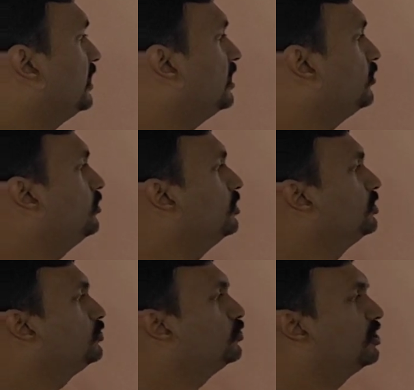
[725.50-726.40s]

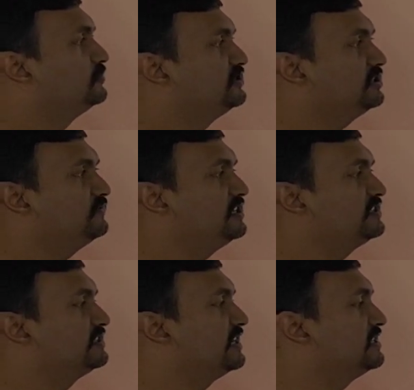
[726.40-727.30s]
Now to observe
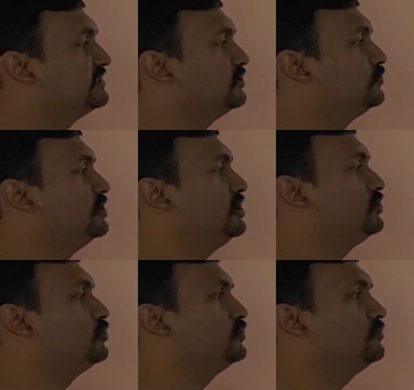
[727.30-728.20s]
these cells you
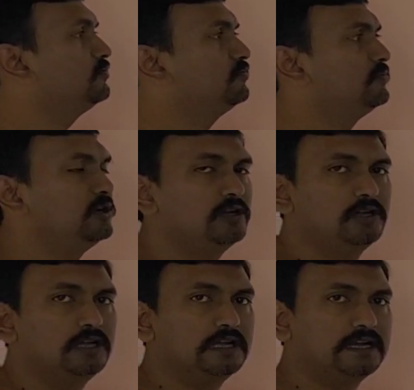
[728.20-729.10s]
need to
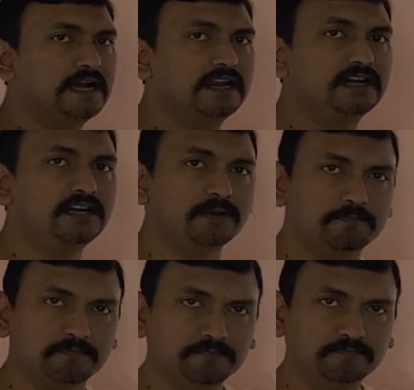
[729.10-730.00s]
color
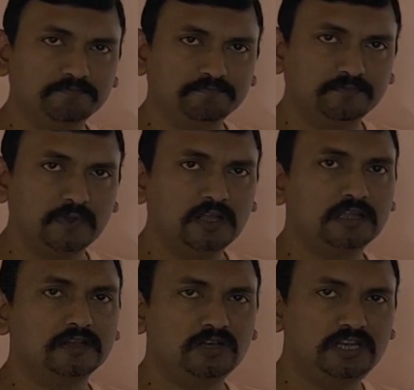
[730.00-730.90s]
them.
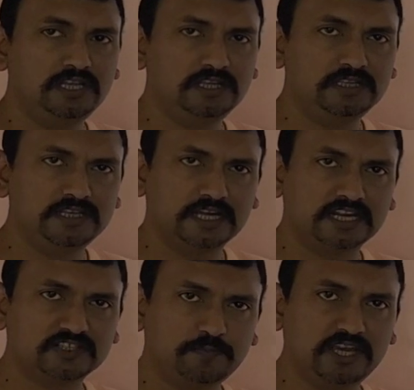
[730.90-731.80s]

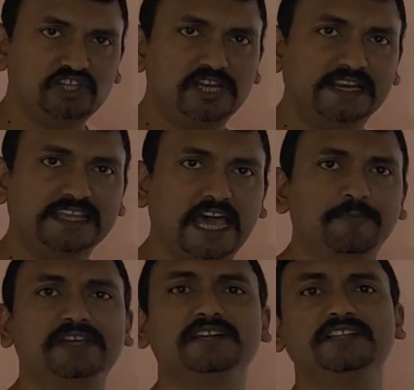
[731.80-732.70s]
There are special
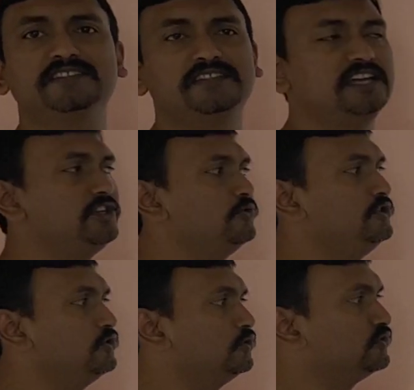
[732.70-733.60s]
chemicals that you
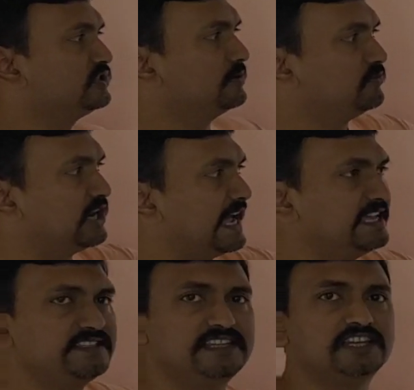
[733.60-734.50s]
use, some
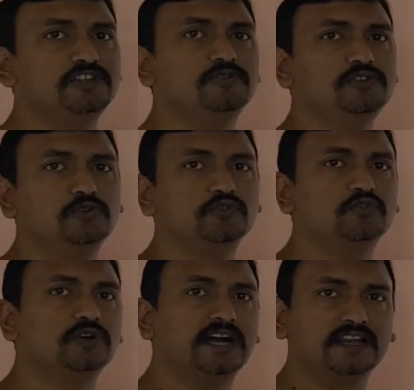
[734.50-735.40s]
dyes that you
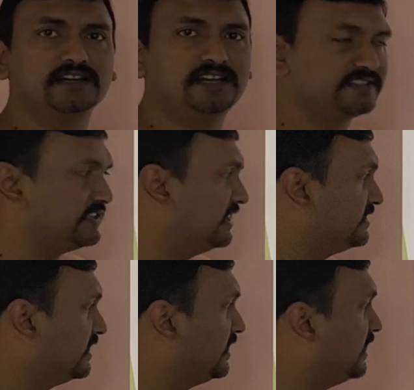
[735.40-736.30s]
use to color the
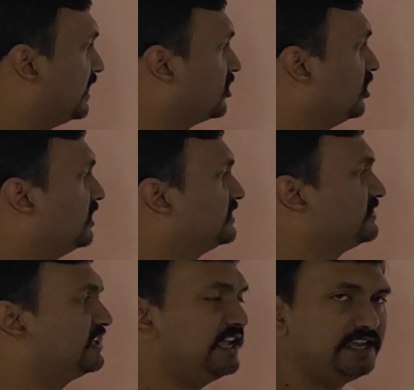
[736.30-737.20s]
cells, and they are called
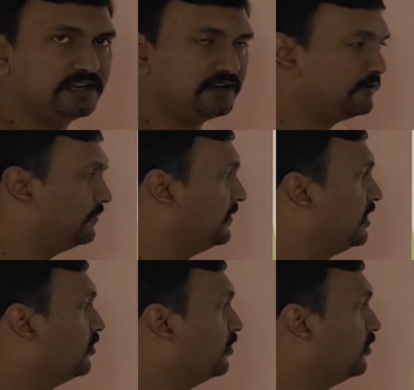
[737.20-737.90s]
as stain.